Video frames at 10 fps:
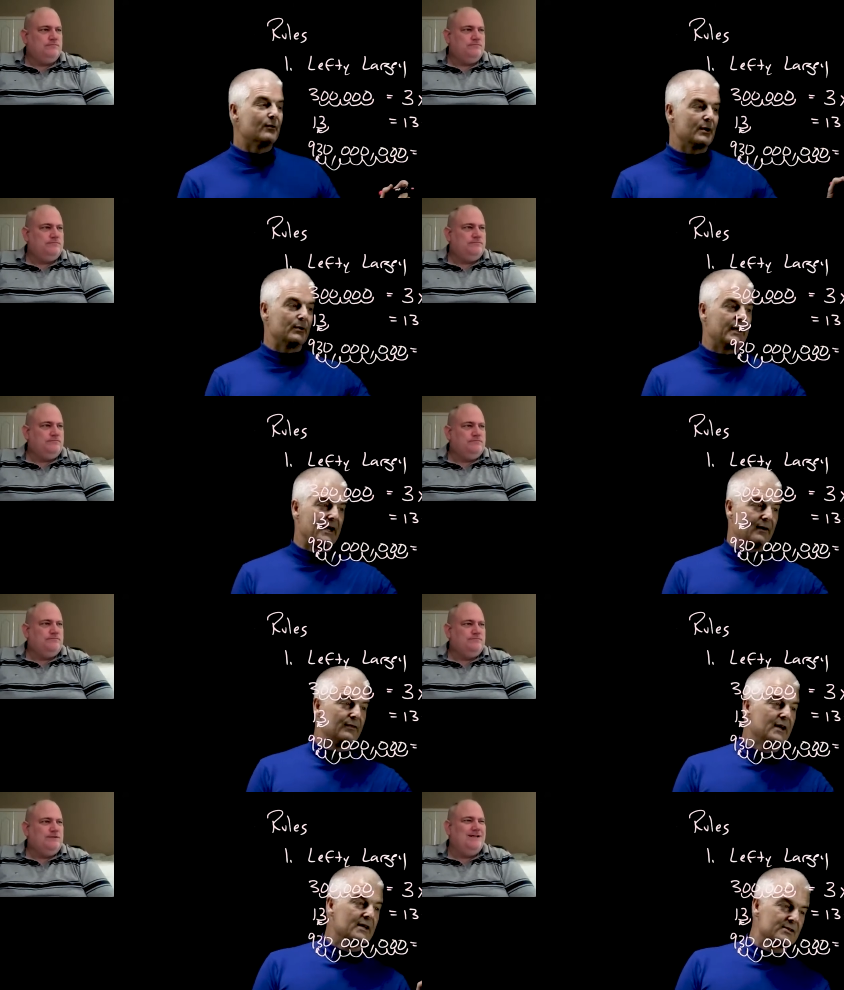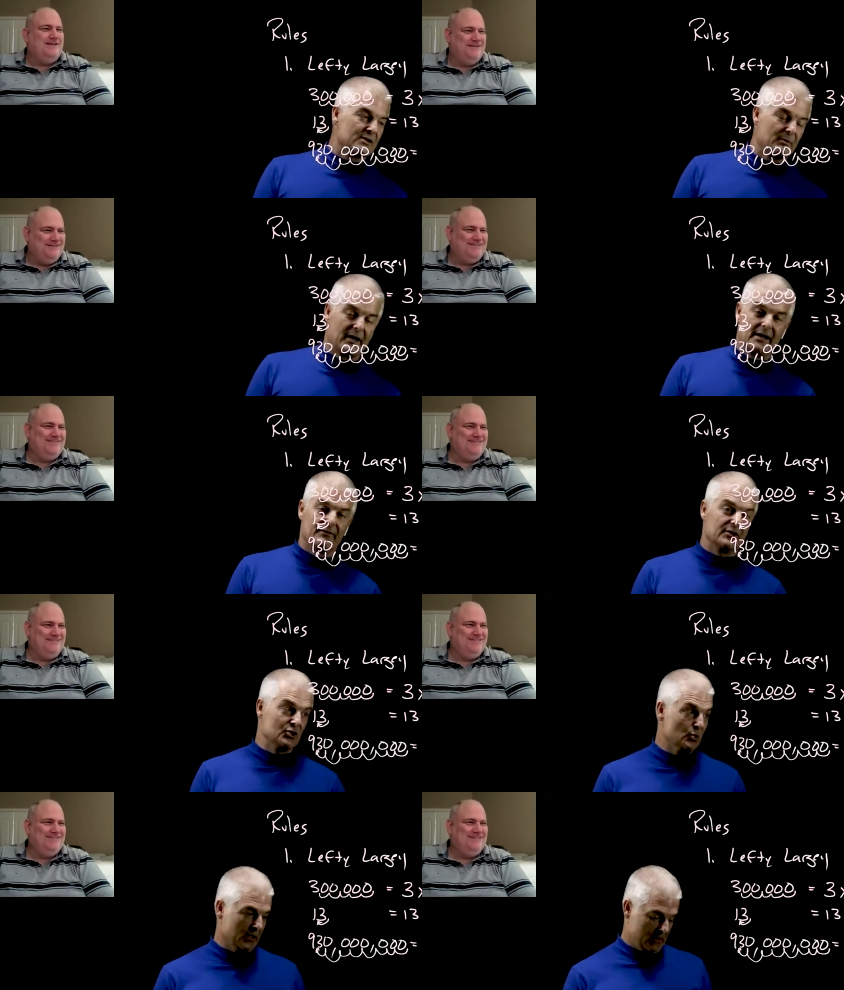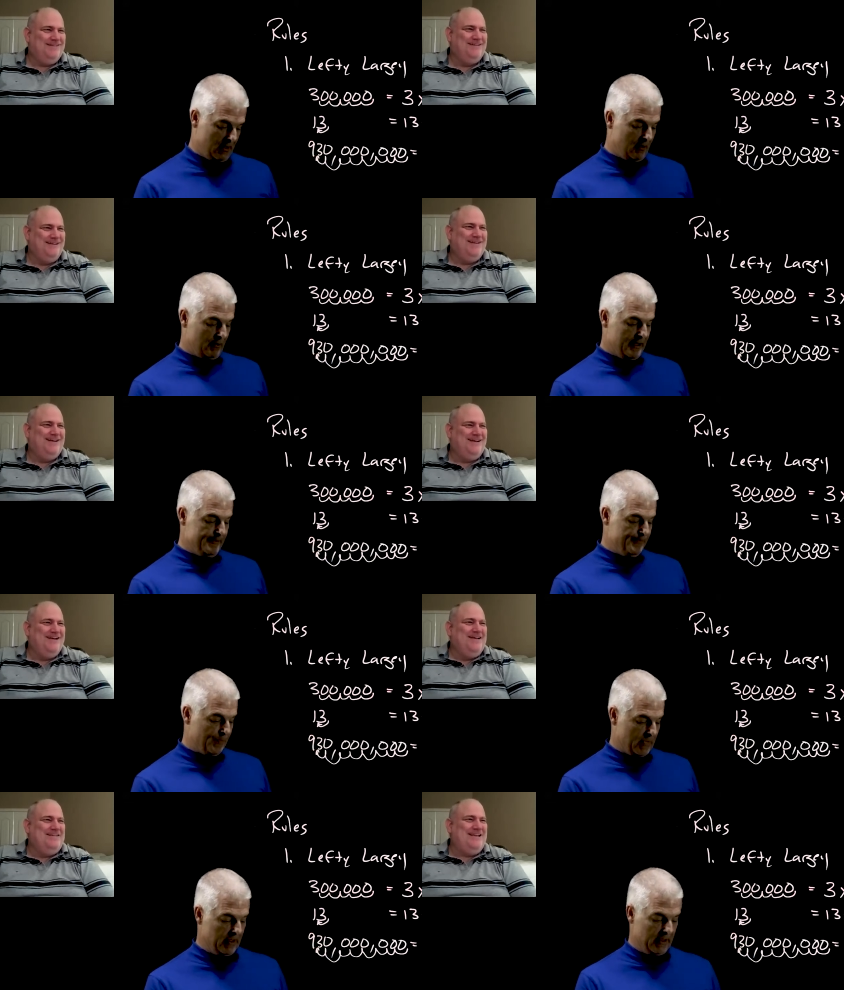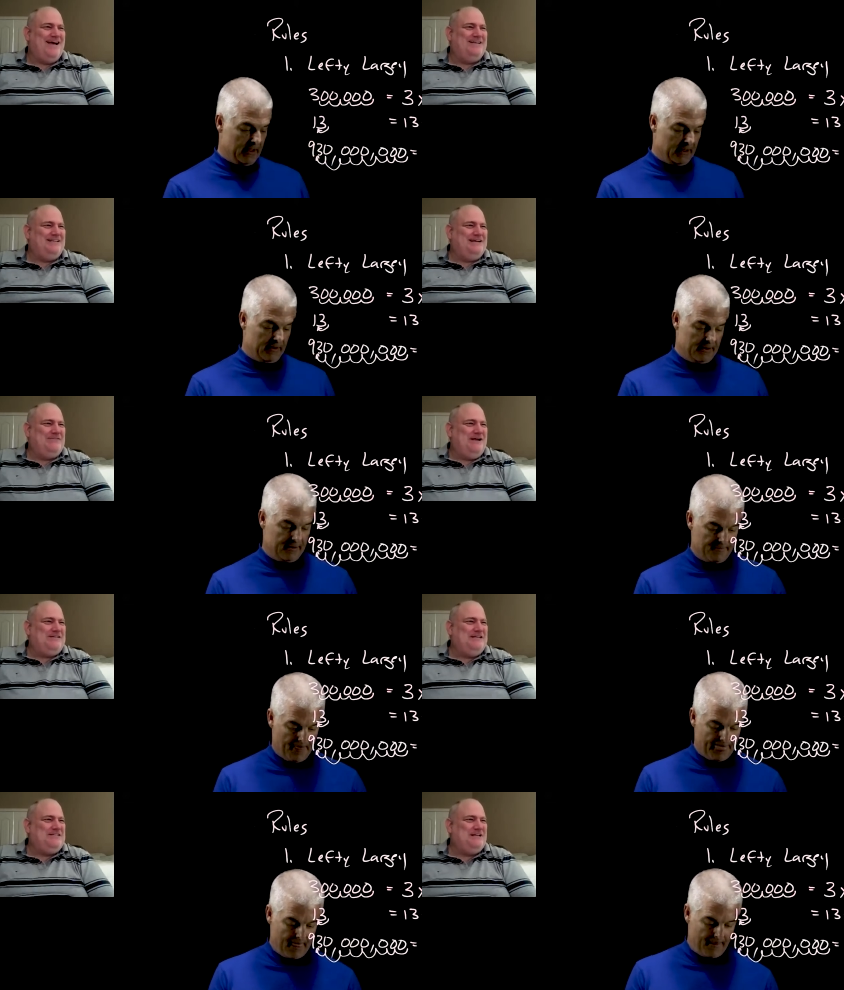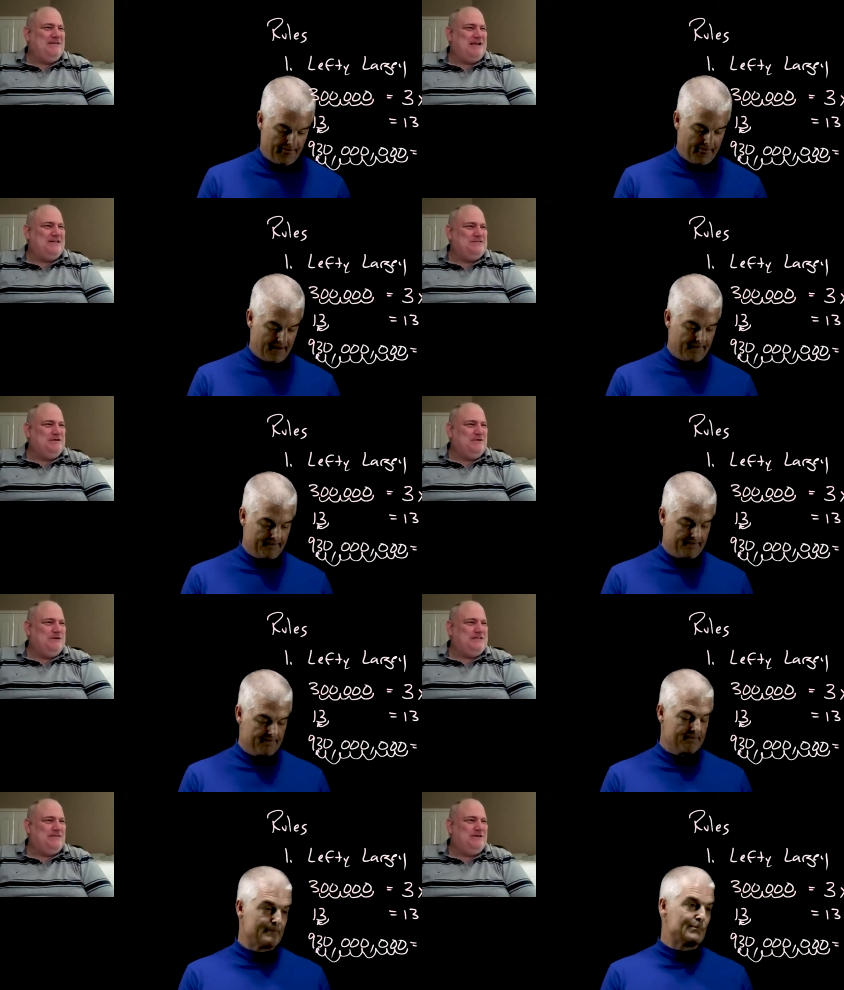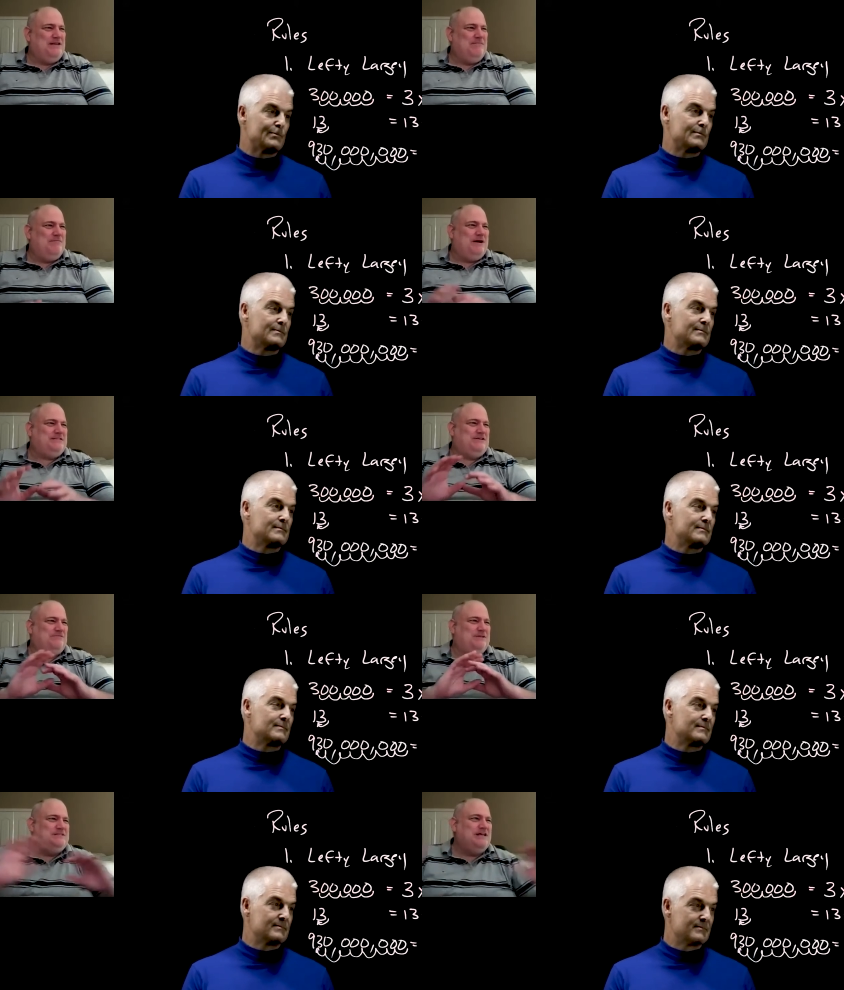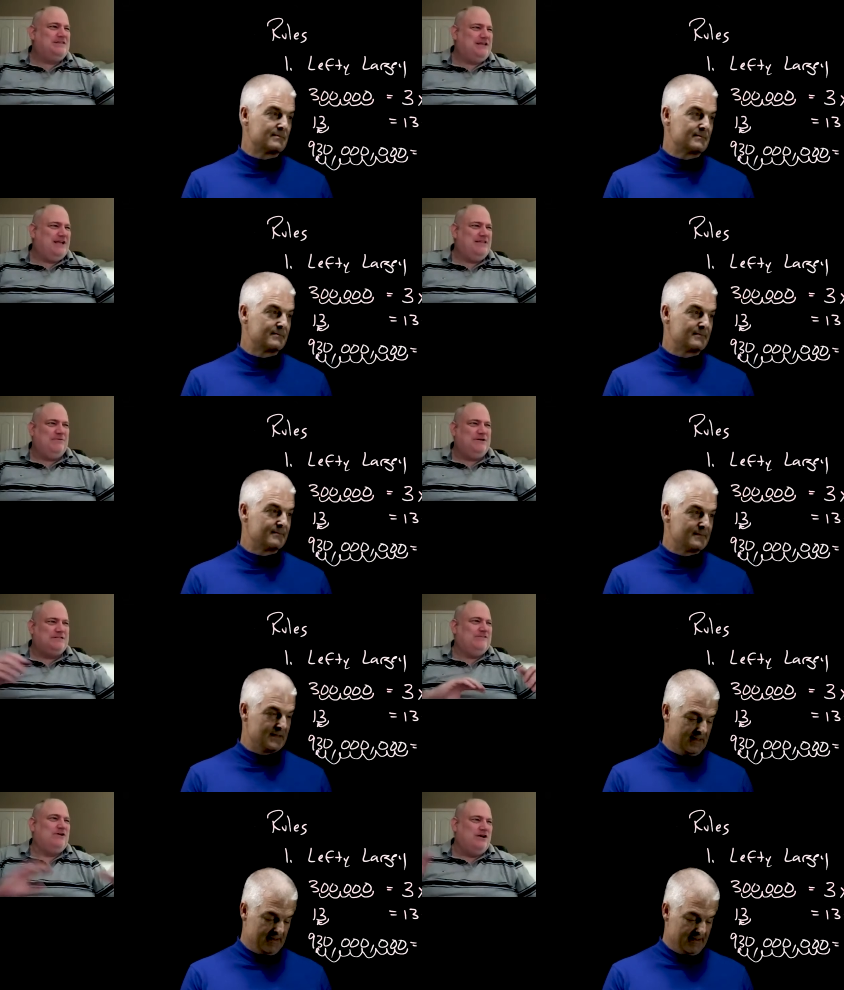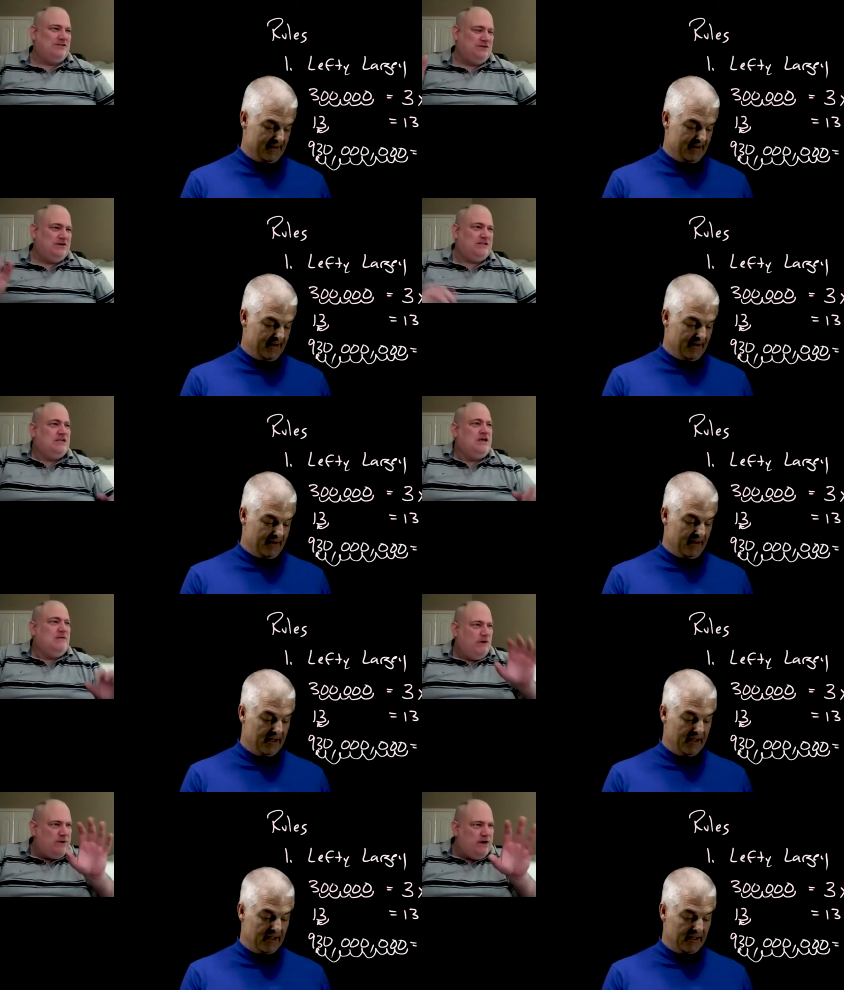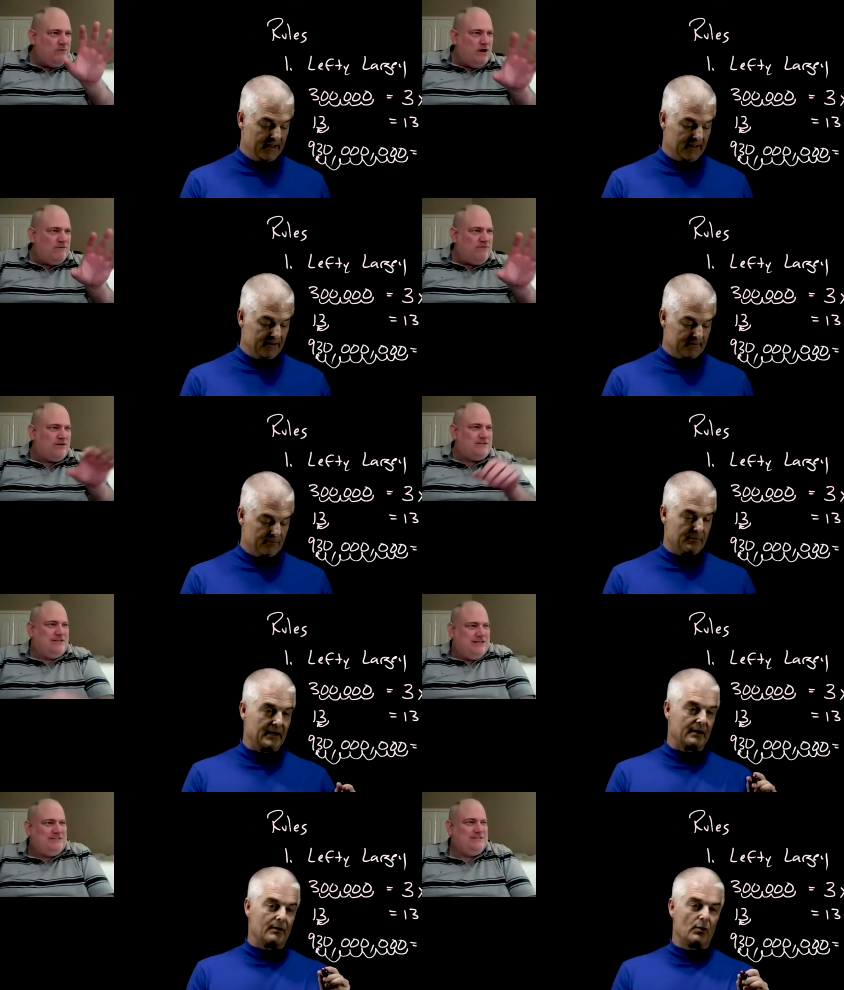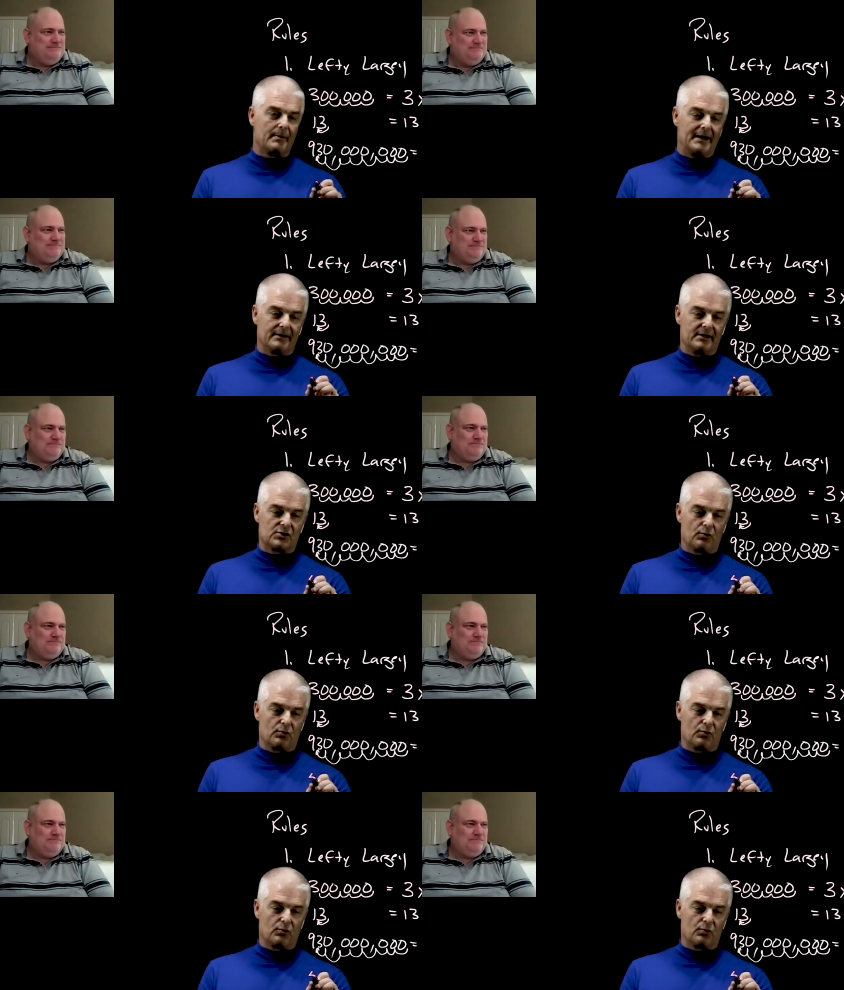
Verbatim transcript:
Speaker 1: We would have some kind of a unit there, right? And then a great
Speaker 2: teaching mechanism there. We tell them a number by itself means nothing, and then we just leave out all the units.
Speaker 1: Yeah, yeah, yeah. But what about this